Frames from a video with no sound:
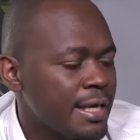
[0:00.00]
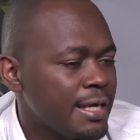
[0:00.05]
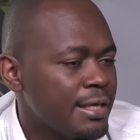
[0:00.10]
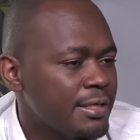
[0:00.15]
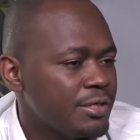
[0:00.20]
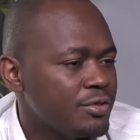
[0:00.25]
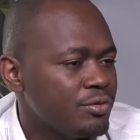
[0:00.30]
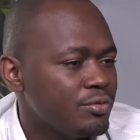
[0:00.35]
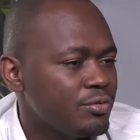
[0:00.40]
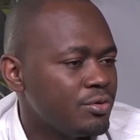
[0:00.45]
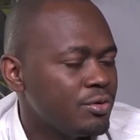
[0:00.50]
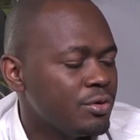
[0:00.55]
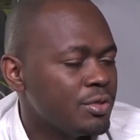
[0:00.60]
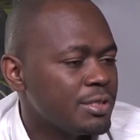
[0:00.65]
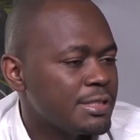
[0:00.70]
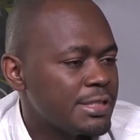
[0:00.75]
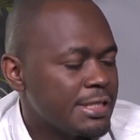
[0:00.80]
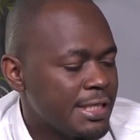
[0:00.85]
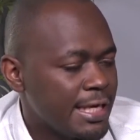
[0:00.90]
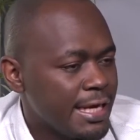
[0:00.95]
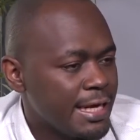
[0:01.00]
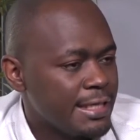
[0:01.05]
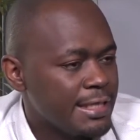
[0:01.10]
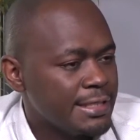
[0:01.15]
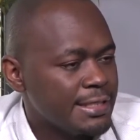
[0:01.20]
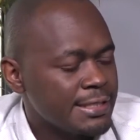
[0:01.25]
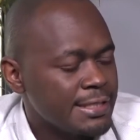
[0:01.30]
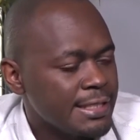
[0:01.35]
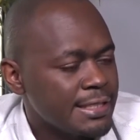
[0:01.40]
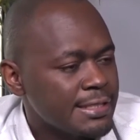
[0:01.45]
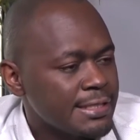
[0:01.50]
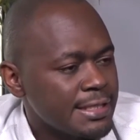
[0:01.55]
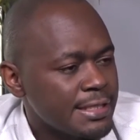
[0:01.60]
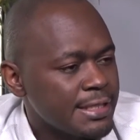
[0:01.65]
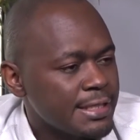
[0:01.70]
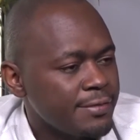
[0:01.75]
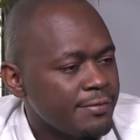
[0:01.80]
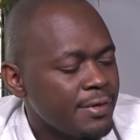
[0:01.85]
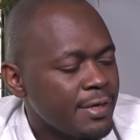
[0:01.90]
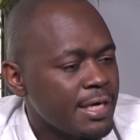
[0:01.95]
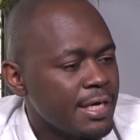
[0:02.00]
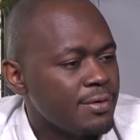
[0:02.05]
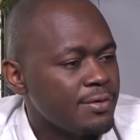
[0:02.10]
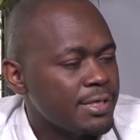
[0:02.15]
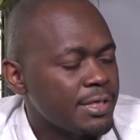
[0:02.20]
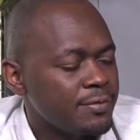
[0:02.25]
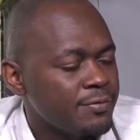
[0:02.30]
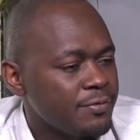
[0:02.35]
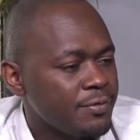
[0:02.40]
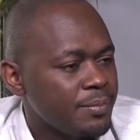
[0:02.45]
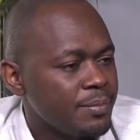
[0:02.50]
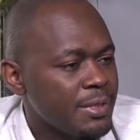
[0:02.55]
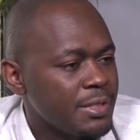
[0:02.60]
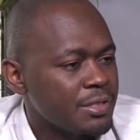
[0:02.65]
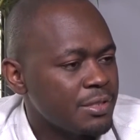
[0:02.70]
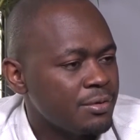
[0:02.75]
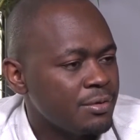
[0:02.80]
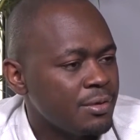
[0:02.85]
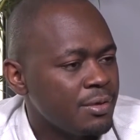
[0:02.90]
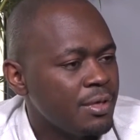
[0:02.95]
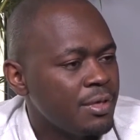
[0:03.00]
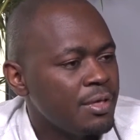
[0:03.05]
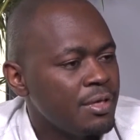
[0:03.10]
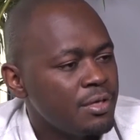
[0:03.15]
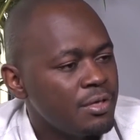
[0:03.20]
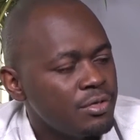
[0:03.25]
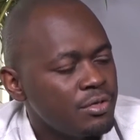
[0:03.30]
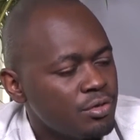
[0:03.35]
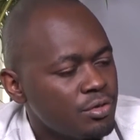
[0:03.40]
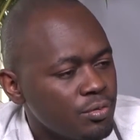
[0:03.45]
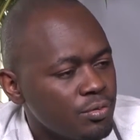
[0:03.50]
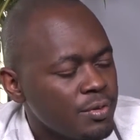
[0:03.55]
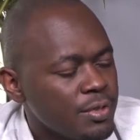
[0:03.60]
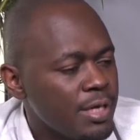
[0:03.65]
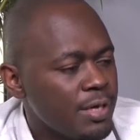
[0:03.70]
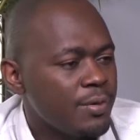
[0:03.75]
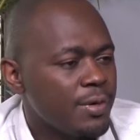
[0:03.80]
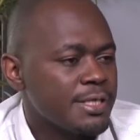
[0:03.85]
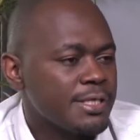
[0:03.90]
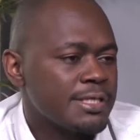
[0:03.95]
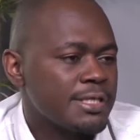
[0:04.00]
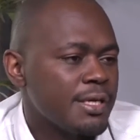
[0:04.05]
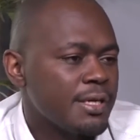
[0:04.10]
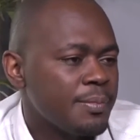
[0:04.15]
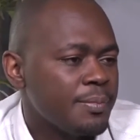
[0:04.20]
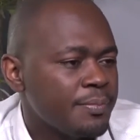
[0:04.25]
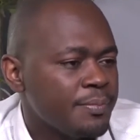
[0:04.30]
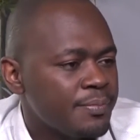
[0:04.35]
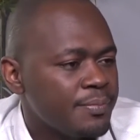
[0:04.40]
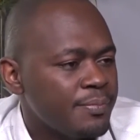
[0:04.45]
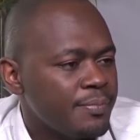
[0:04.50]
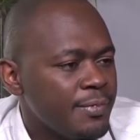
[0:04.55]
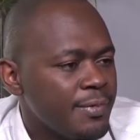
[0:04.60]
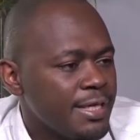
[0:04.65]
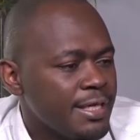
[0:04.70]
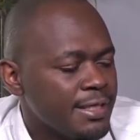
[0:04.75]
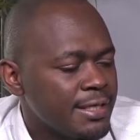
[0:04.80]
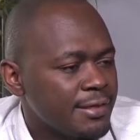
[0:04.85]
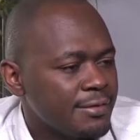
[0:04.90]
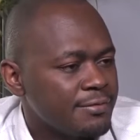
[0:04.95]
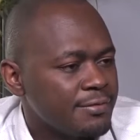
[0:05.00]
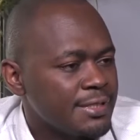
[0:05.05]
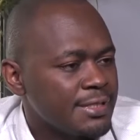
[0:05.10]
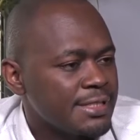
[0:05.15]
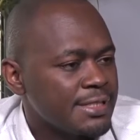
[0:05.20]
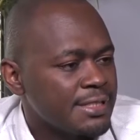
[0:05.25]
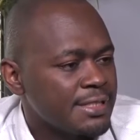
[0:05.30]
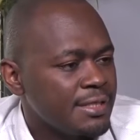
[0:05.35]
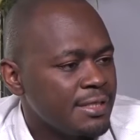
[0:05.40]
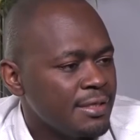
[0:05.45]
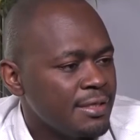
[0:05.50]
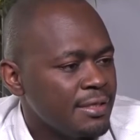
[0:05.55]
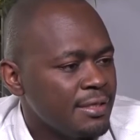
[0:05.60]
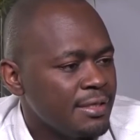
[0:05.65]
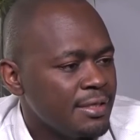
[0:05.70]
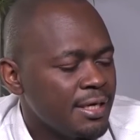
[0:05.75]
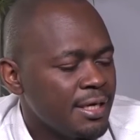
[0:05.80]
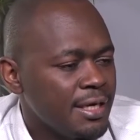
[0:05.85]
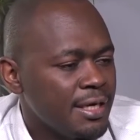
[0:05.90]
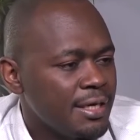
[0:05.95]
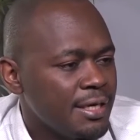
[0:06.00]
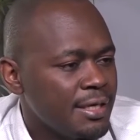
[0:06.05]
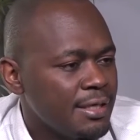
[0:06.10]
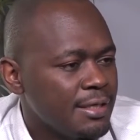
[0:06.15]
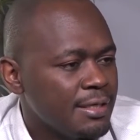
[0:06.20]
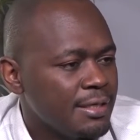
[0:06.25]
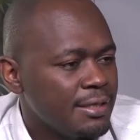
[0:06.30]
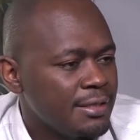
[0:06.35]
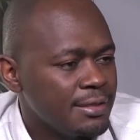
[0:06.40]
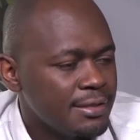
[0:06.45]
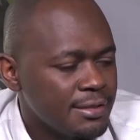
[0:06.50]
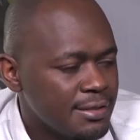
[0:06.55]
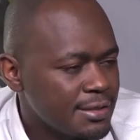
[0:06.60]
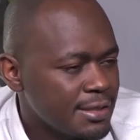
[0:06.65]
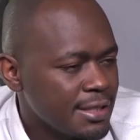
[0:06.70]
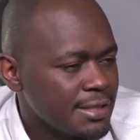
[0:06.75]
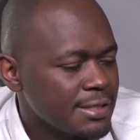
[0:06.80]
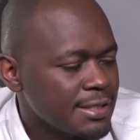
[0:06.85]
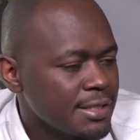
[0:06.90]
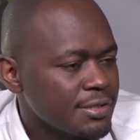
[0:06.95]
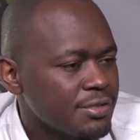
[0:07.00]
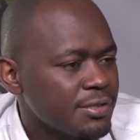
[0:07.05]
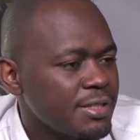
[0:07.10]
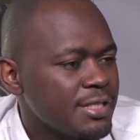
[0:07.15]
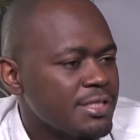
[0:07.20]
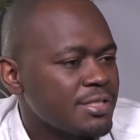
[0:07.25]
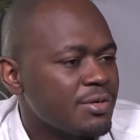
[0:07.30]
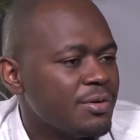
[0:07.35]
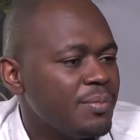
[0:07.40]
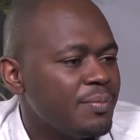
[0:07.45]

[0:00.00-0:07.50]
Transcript: that you don't share any sensitive account information through the WhatsApp interface and transaction is